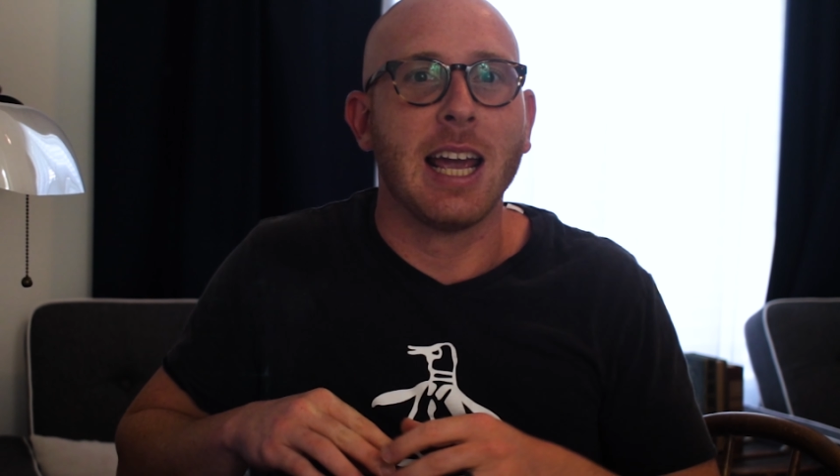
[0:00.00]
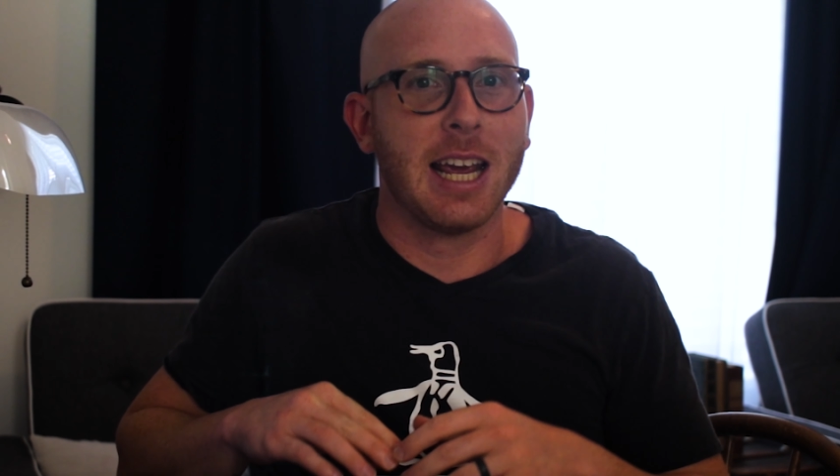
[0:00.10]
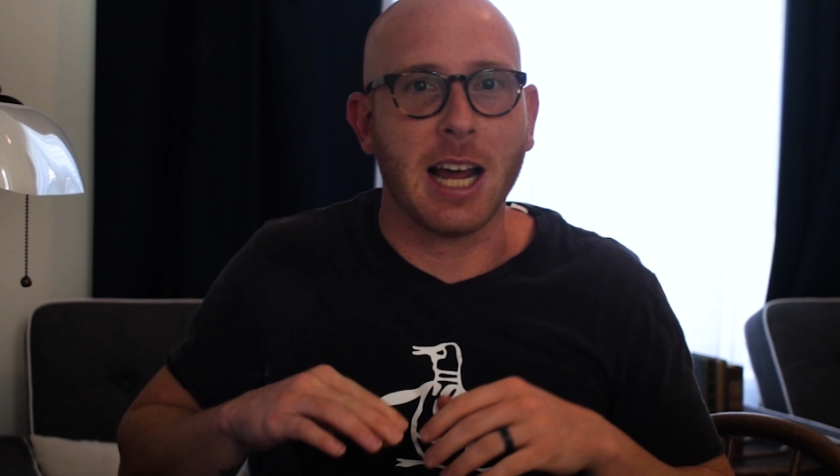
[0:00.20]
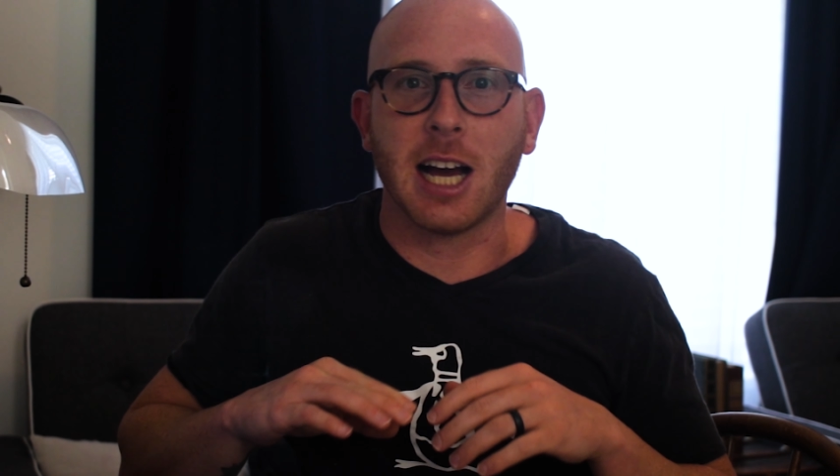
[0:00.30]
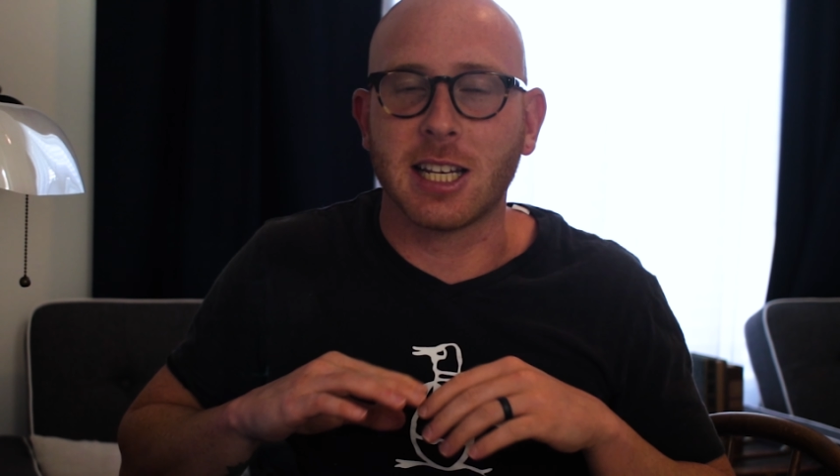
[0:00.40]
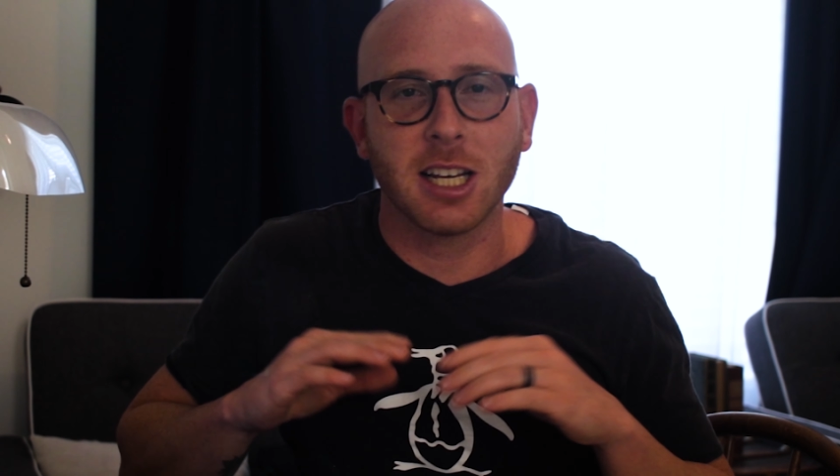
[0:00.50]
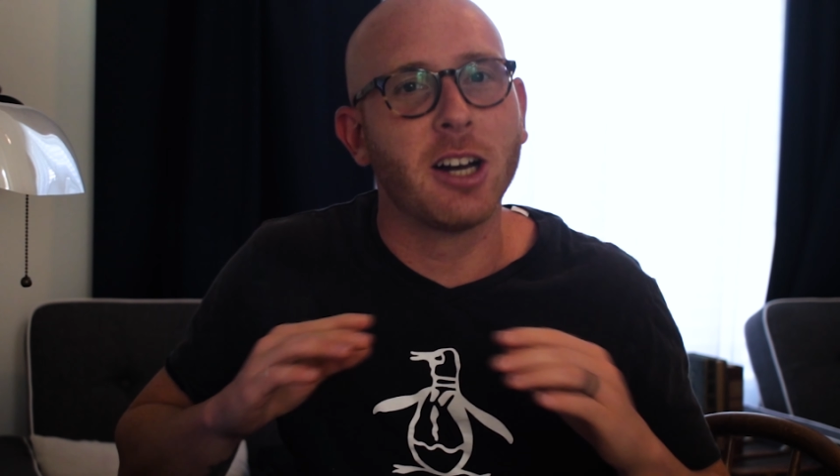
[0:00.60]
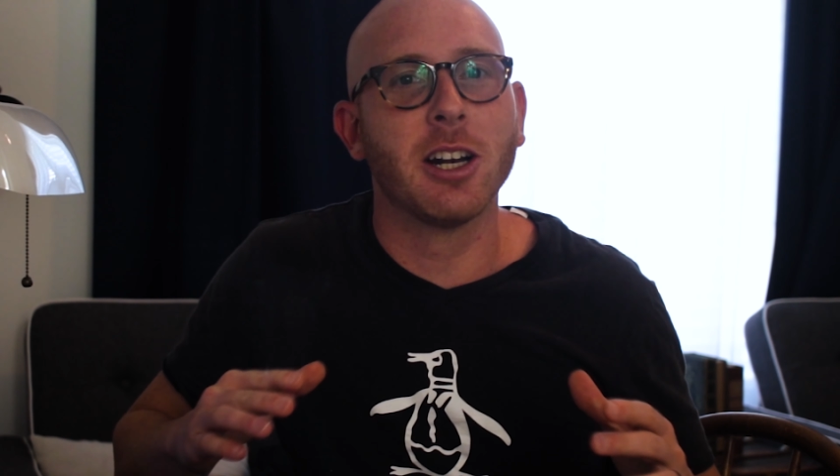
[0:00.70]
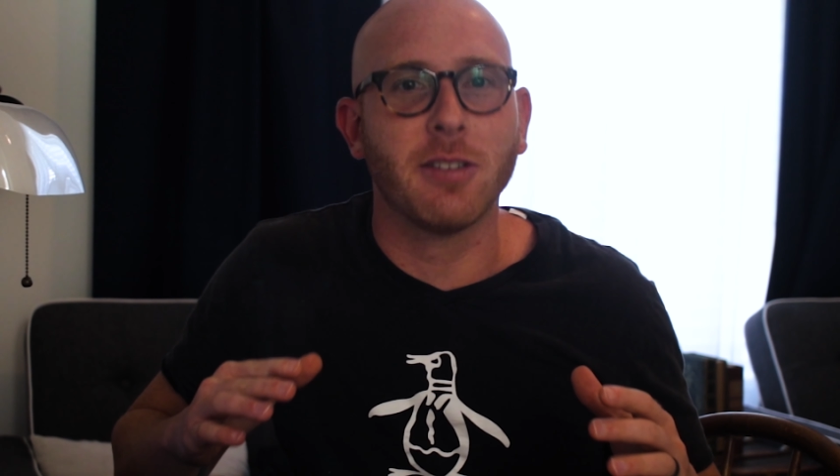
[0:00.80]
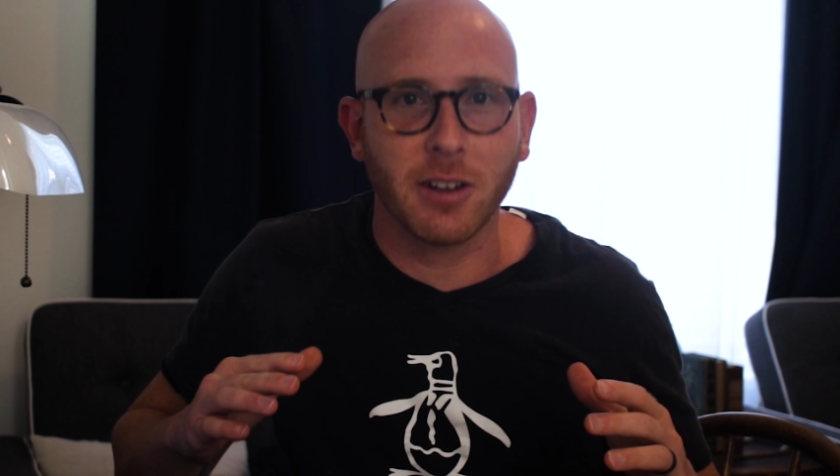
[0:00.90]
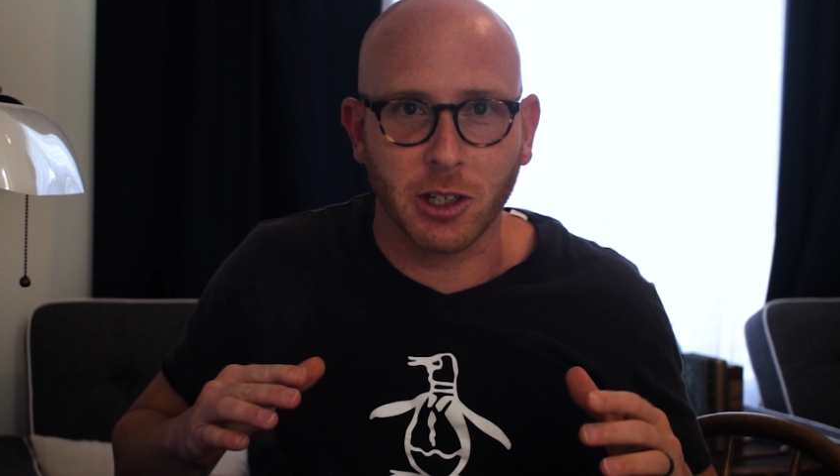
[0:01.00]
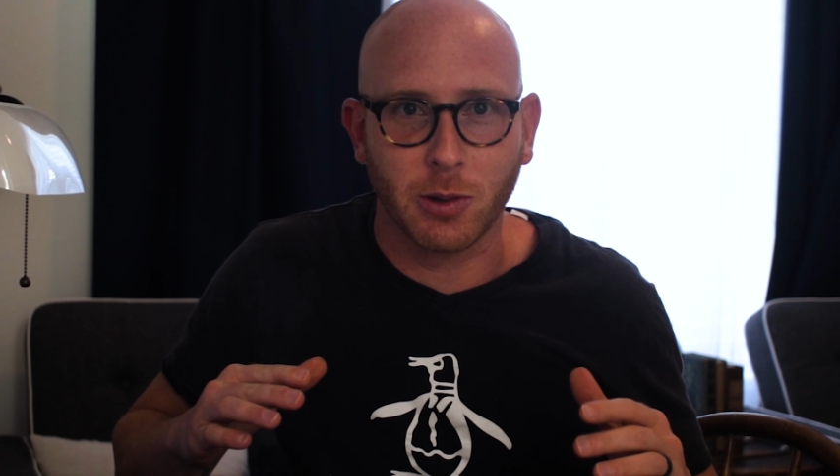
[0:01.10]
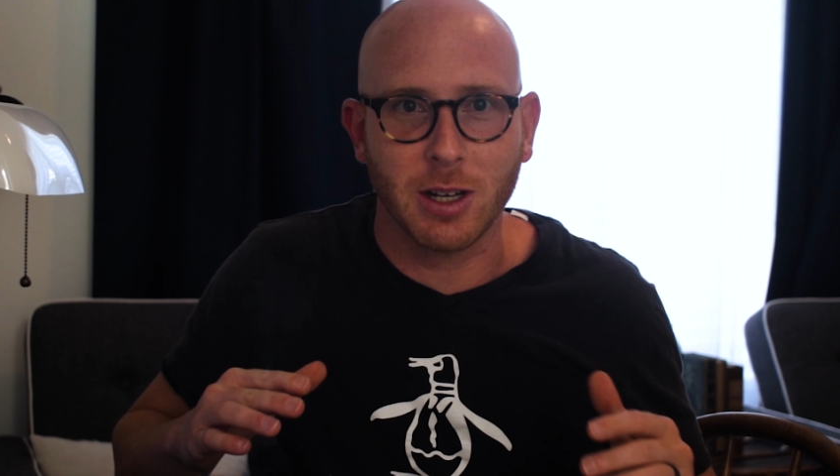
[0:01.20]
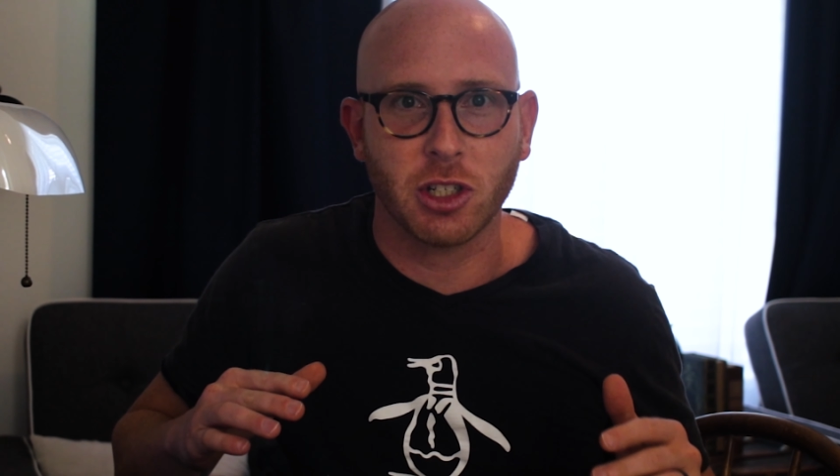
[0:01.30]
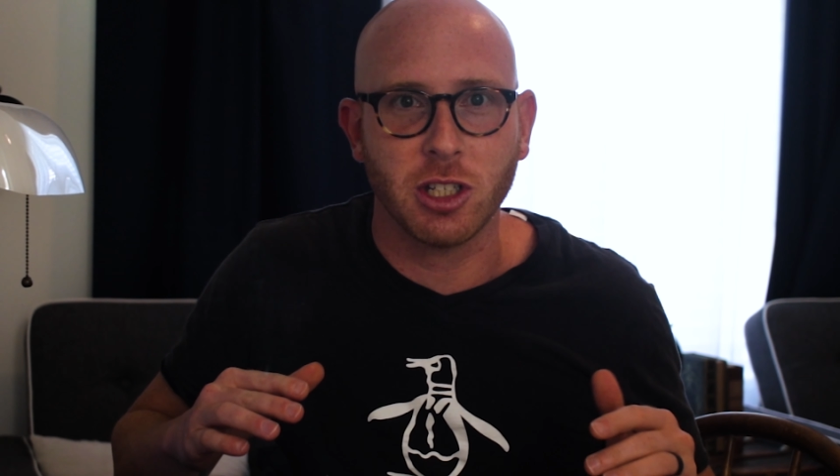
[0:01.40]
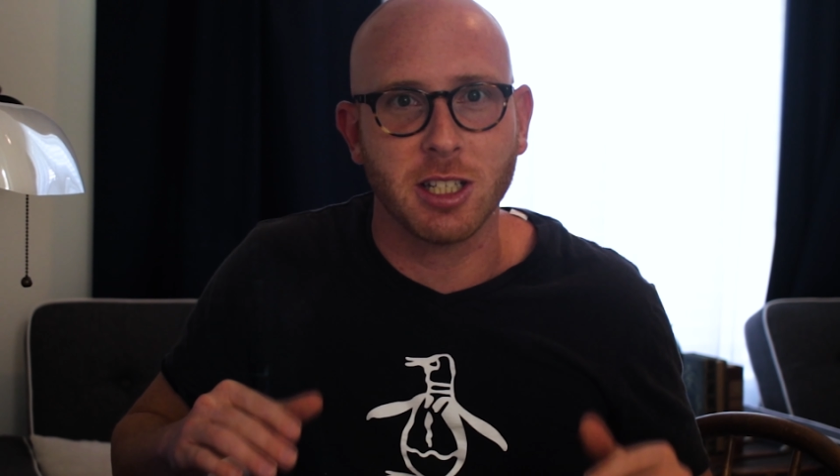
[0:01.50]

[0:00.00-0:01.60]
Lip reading: and a ton of other questions.